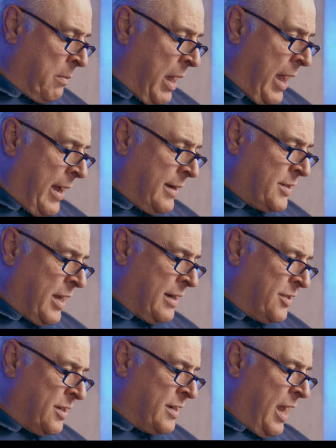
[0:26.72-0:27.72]
Maggs, and
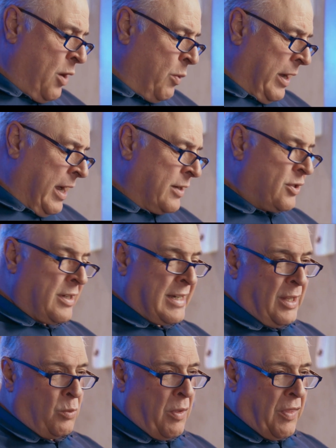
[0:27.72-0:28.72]
today we're going to
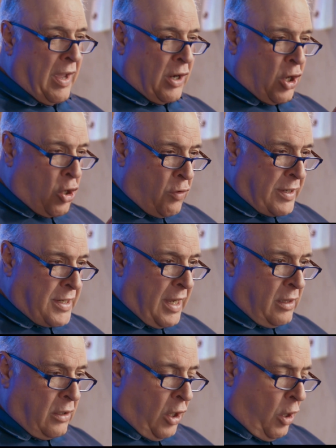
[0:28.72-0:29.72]
deal with a critical